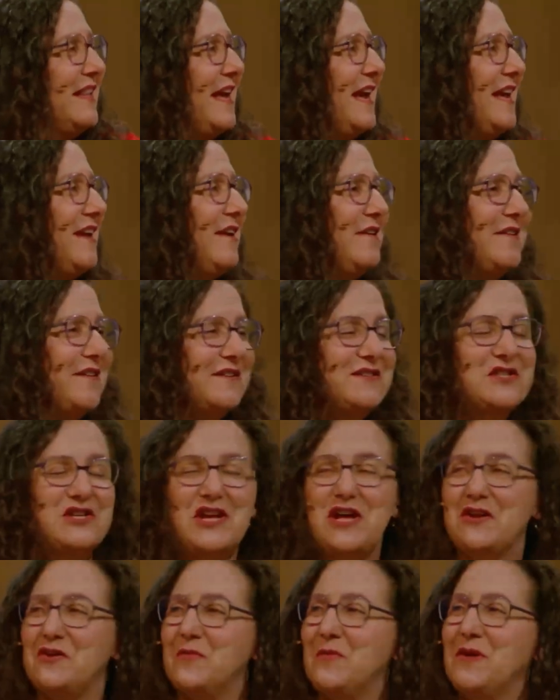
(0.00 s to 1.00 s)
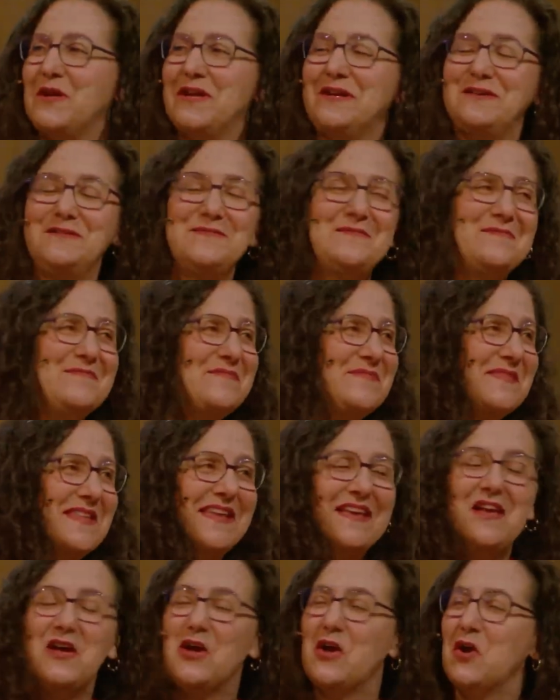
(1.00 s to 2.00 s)
ladies and gentlemen,
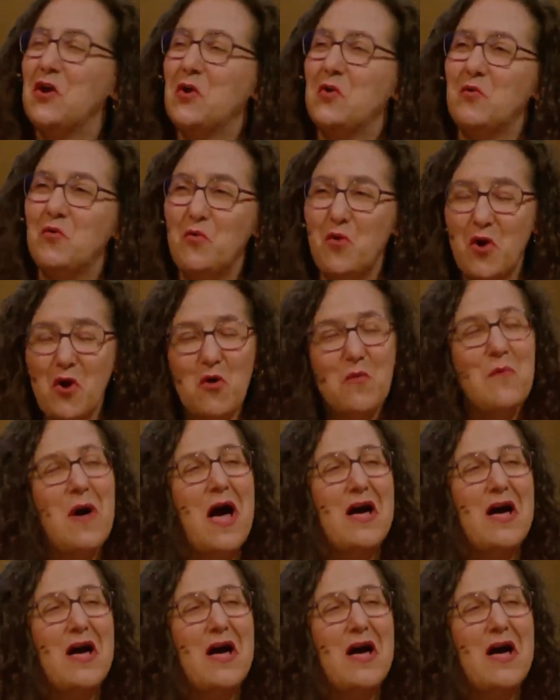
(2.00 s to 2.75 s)
role